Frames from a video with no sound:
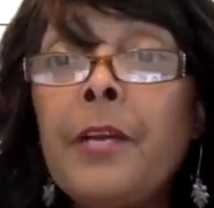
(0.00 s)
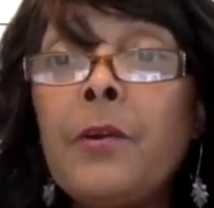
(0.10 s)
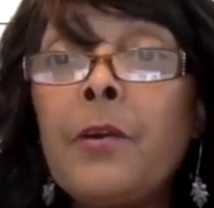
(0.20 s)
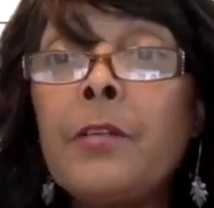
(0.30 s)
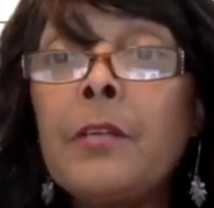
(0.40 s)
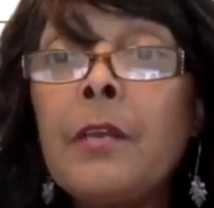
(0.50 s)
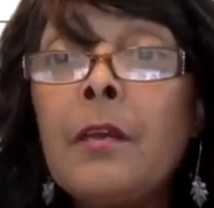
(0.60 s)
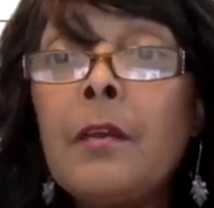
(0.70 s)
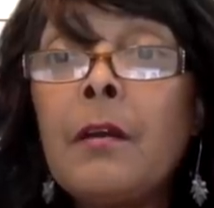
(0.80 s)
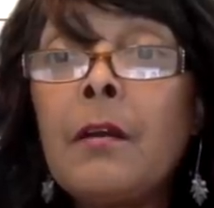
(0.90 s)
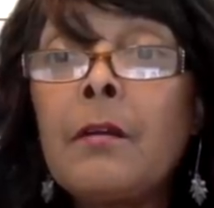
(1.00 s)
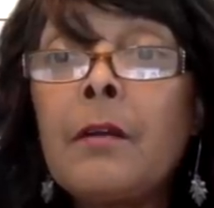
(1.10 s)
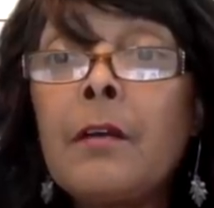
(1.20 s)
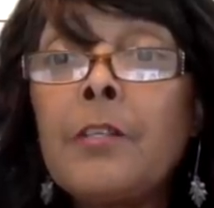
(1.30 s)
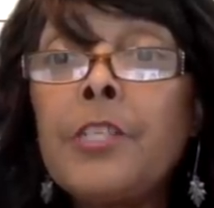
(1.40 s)
or
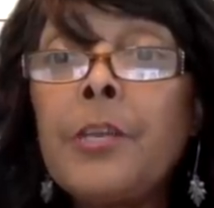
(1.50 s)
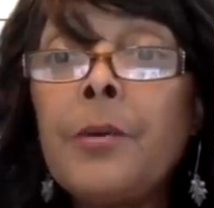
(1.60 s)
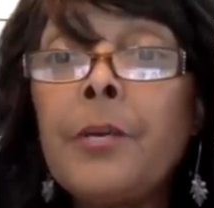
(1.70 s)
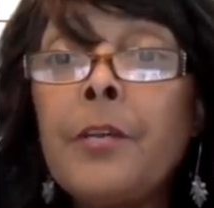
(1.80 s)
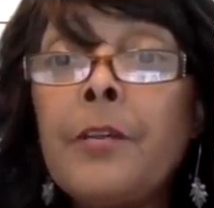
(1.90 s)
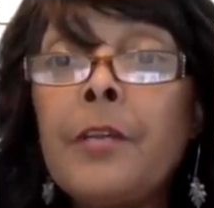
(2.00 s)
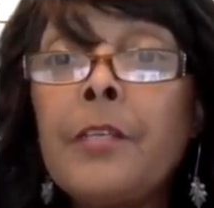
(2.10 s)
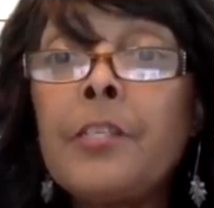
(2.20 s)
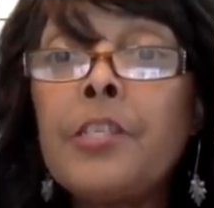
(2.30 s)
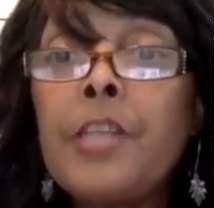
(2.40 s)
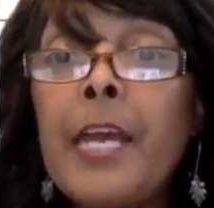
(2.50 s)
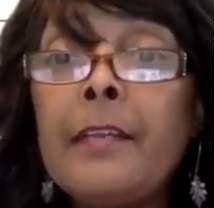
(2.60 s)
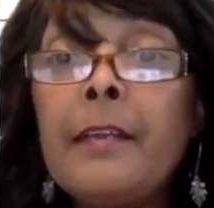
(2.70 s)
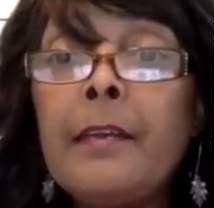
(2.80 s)
share it on the chat?